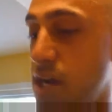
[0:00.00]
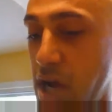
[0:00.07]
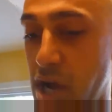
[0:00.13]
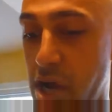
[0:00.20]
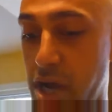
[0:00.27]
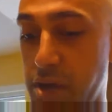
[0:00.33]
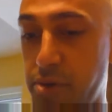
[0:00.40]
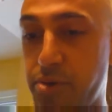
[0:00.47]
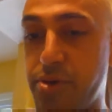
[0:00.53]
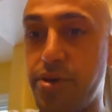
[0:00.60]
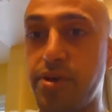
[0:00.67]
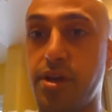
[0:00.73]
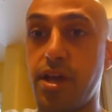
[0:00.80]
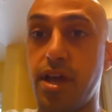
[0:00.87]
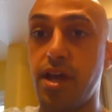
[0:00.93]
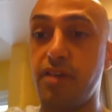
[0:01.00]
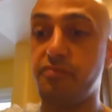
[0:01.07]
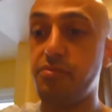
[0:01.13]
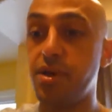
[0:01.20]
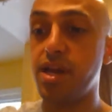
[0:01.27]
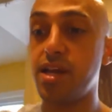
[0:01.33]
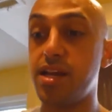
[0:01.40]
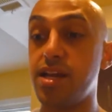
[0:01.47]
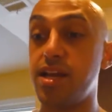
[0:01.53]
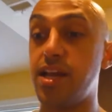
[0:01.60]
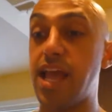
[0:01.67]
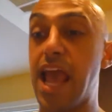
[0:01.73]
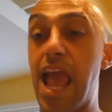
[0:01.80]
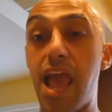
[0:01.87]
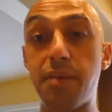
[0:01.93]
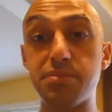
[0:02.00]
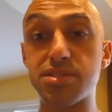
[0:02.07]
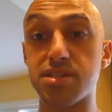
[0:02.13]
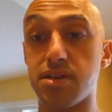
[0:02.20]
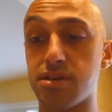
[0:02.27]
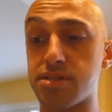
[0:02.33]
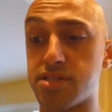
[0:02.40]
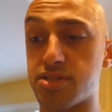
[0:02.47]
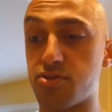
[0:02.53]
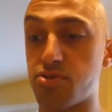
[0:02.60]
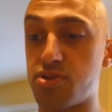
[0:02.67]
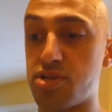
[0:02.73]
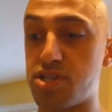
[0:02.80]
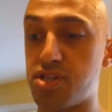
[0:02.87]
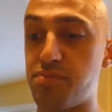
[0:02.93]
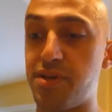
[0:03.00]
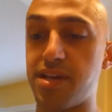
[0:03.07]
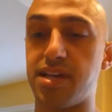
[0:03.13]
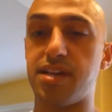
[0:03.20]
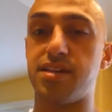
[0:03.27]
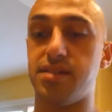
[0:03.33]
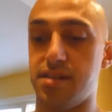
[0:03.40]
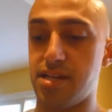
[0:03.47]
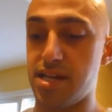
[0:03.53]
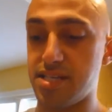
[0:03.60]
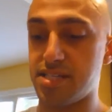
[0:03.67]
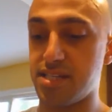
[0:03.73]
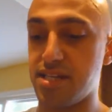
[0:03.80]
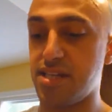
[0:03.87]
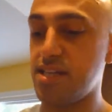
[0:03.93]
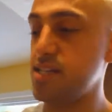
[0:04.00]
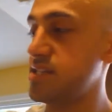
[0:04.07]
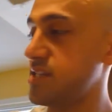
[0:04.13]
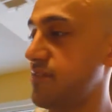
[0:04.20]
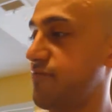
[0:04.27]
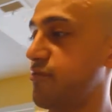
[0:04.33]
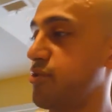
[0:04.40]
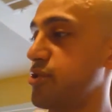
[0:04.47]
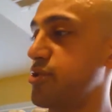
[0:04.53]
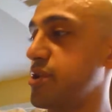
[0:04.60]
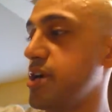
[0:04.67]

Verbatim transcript: I have made a Amazon store to make it nice and easy for you